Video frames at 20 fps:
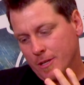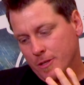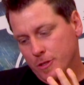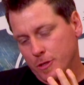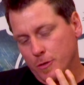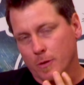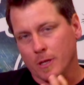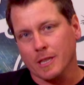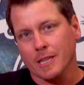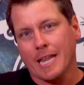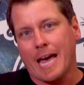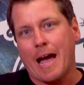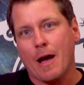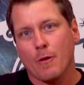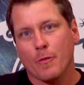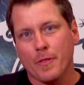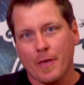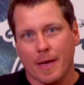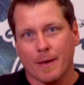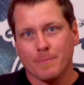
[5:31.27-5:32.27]
to allow
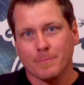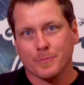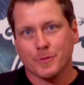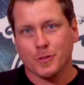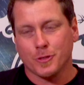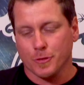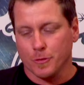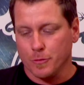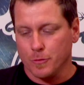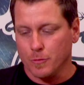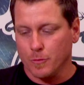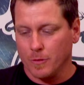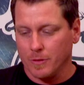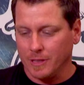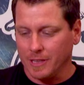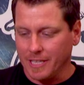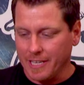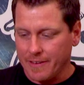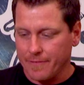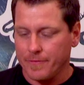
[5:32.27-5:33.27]
them to
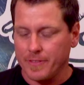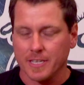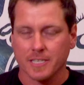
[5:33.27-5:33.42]
live